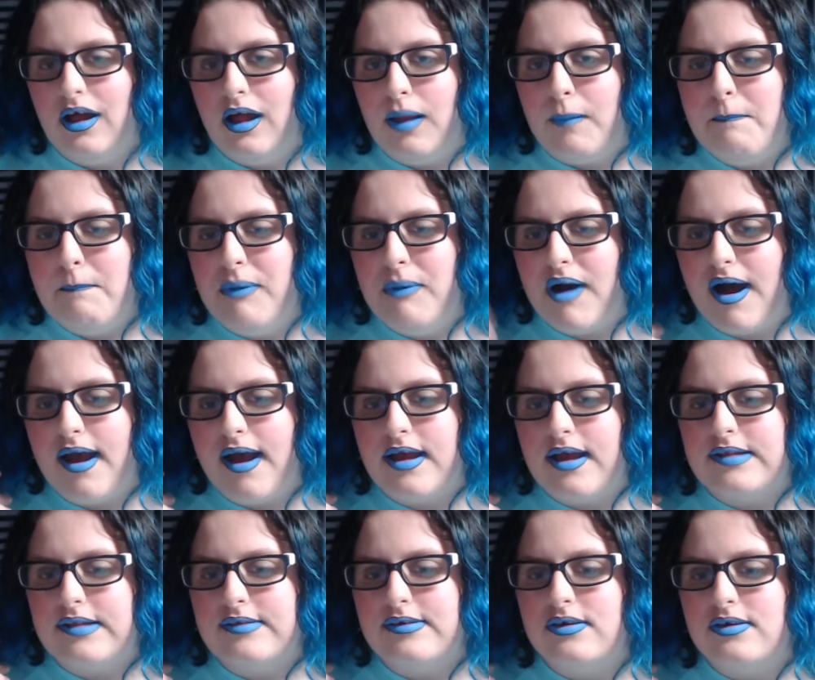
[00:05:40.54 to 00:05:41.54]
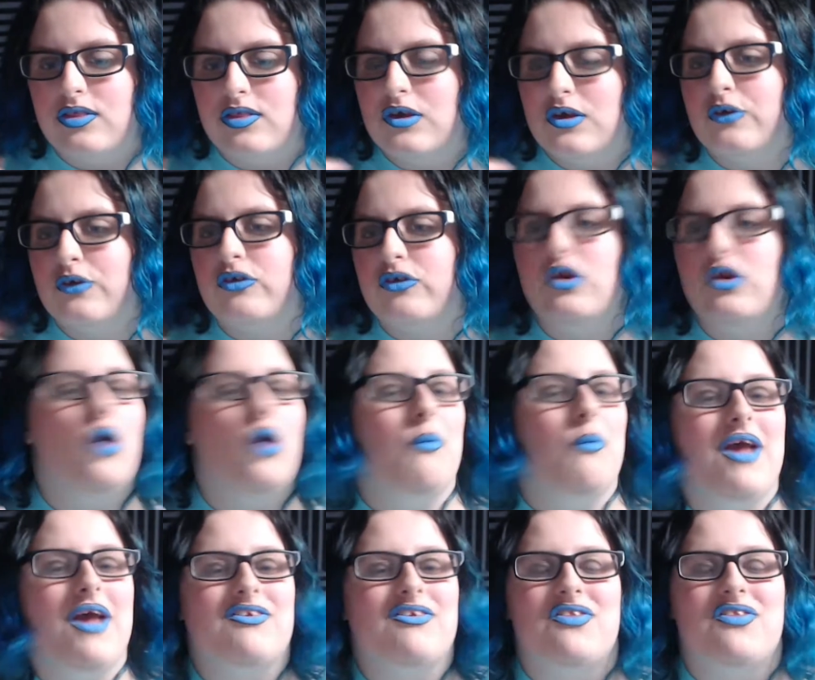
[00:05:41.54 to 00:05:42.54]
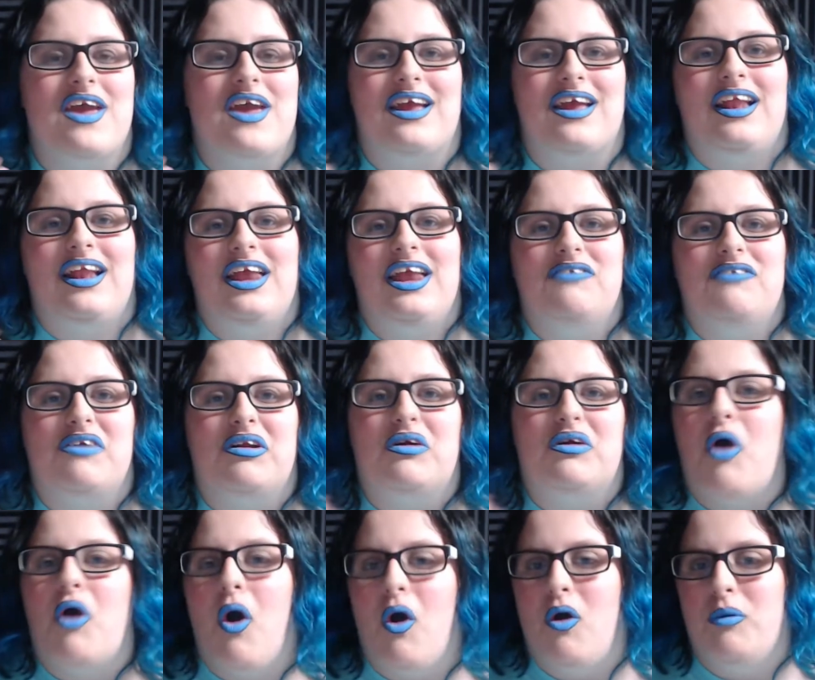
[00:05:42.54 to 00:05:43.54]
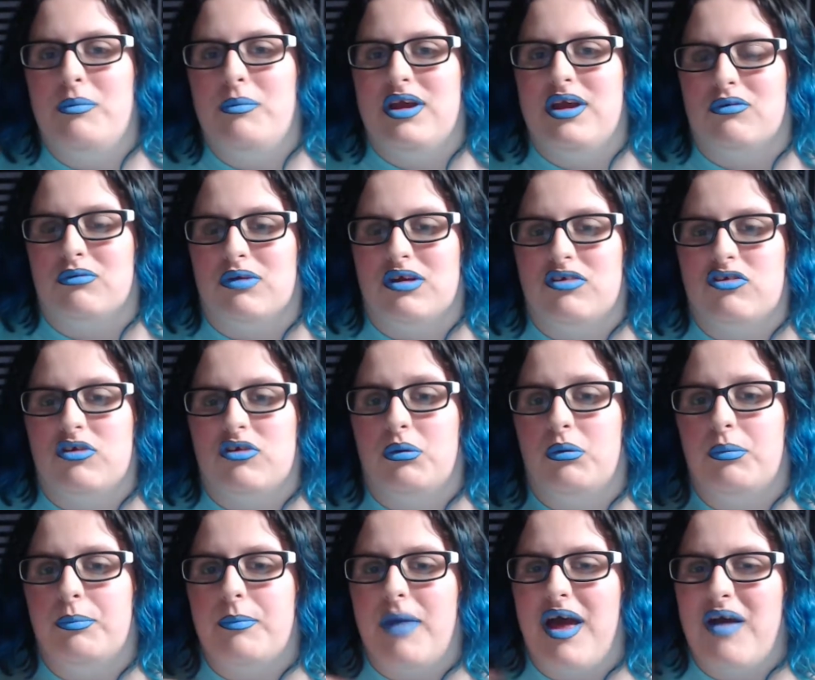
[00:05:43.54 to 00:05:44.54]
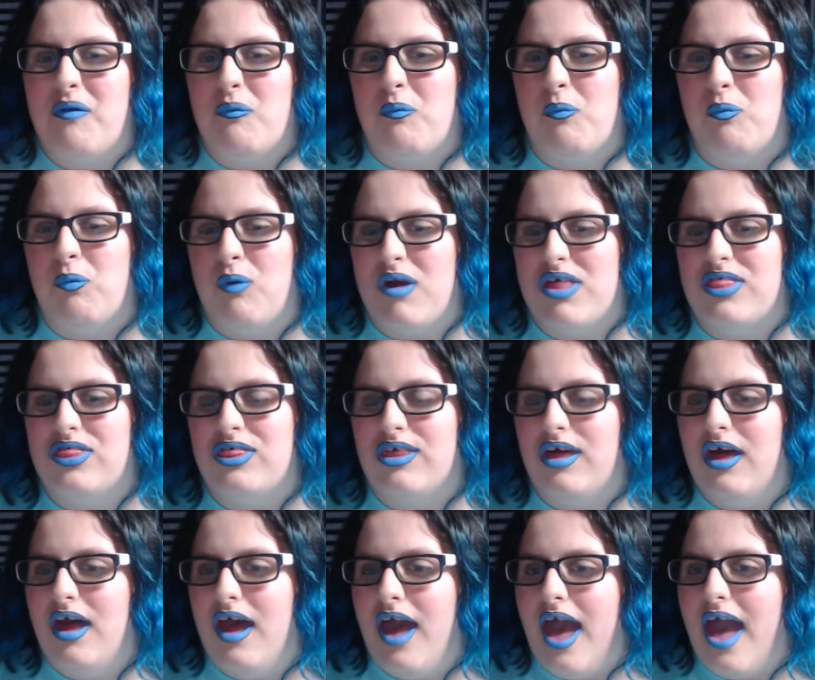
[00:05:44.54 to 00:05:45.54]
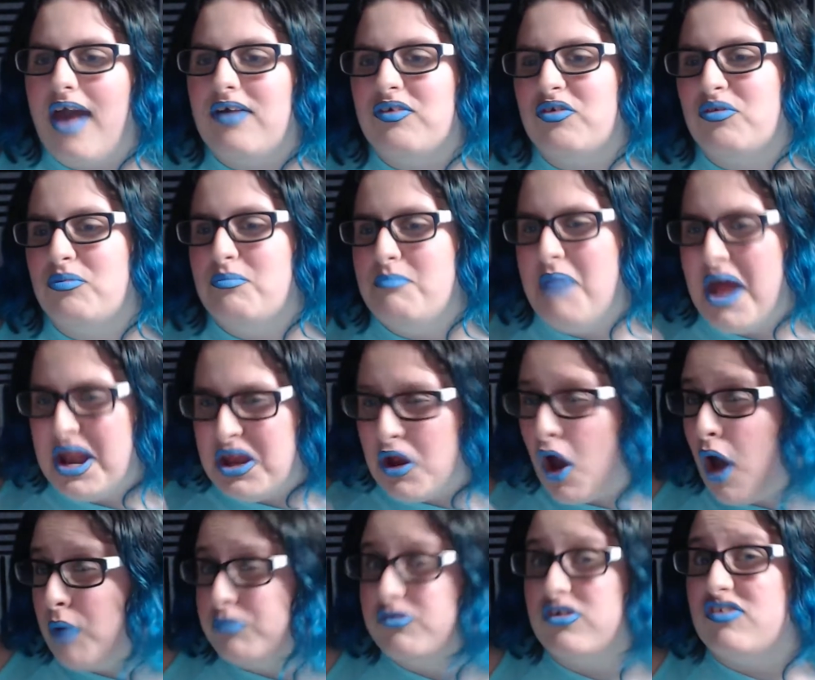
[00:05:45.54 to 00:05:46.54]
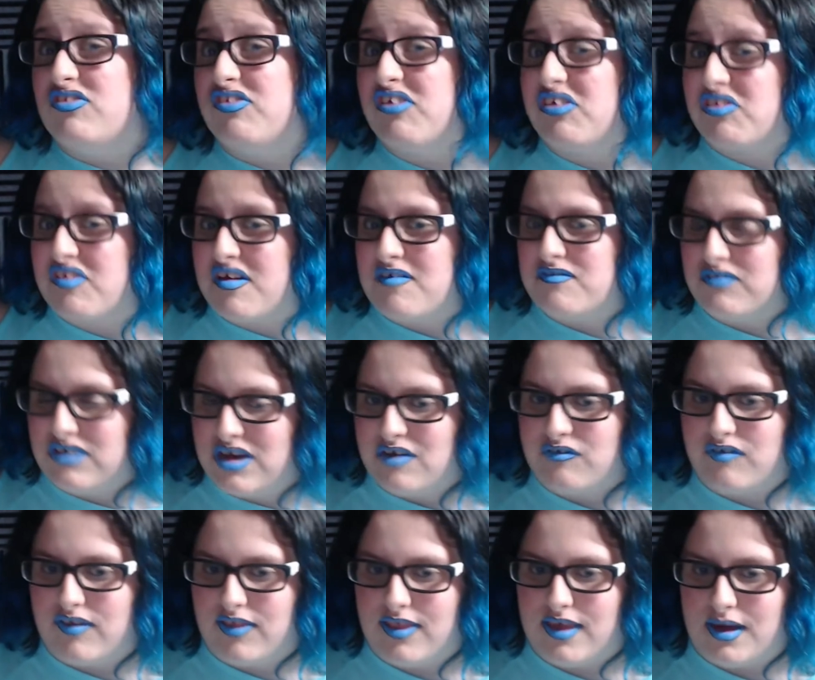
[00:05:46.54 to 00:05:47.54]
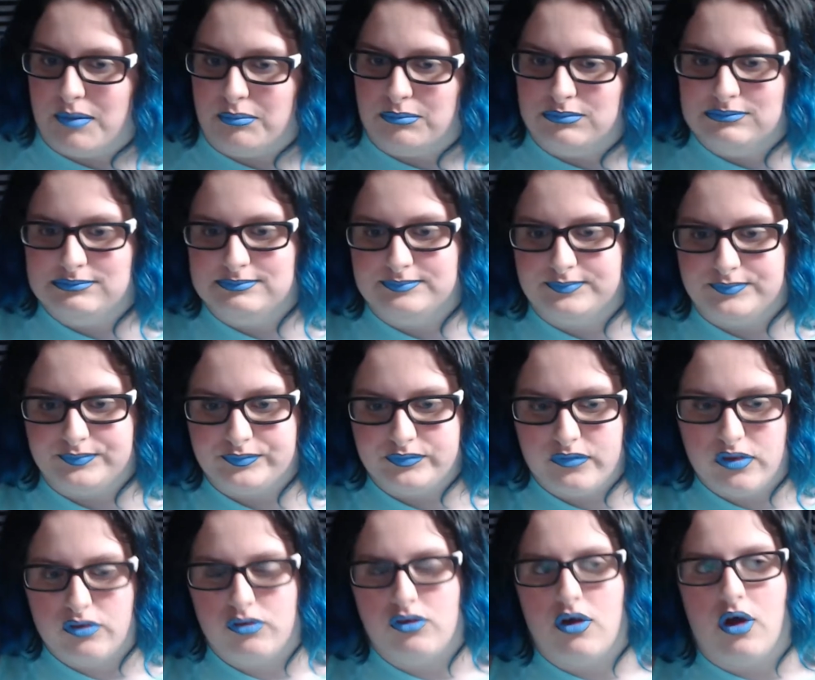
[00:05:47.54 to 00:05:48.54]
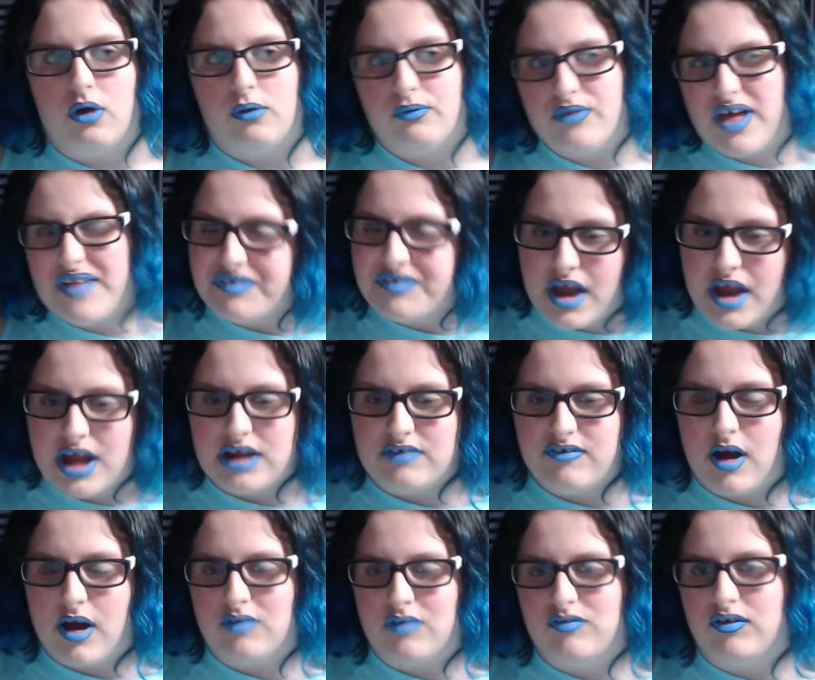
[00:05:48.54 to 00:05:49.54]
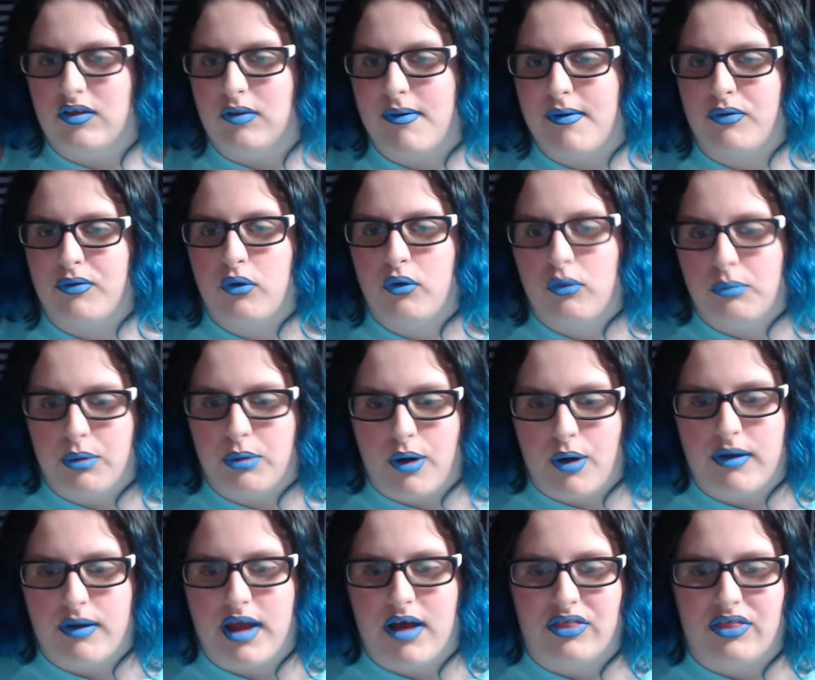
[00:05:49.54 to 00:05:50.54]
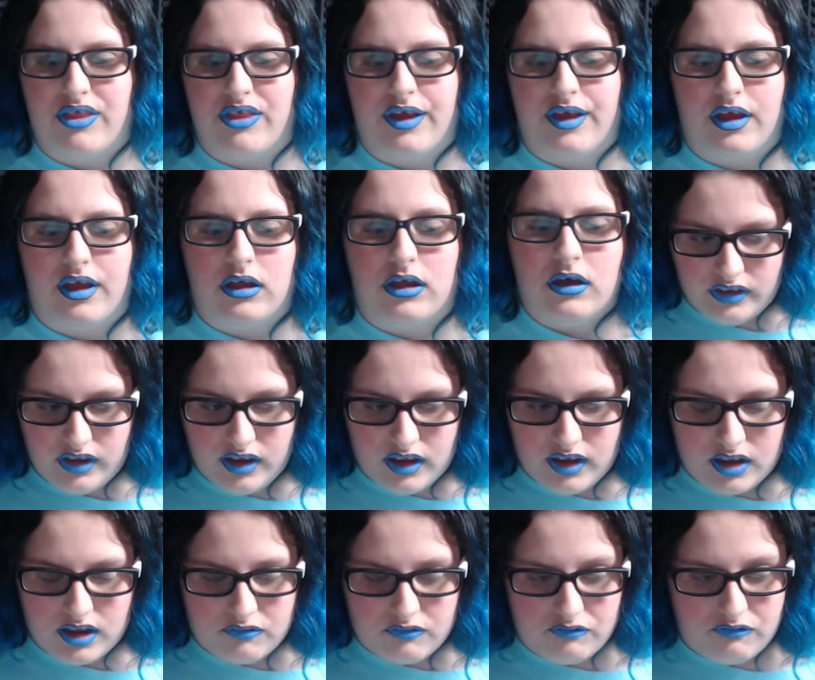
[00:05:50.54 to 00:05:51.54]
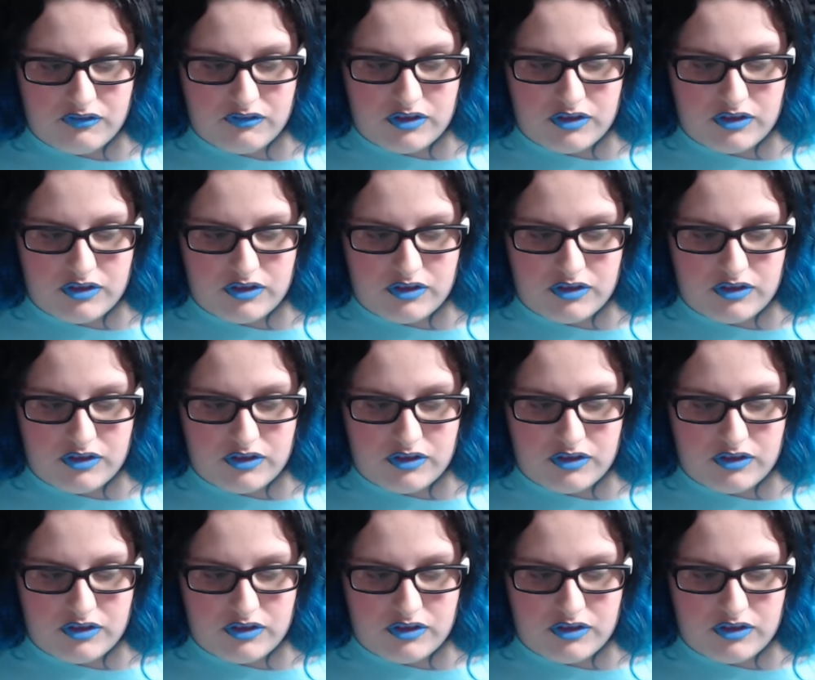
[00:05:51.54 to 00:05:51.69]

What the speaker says: but there's no way that they can even call me unreasonable with as many options as I've given them. So that's kind of how I feel about the whole pronoun thing. If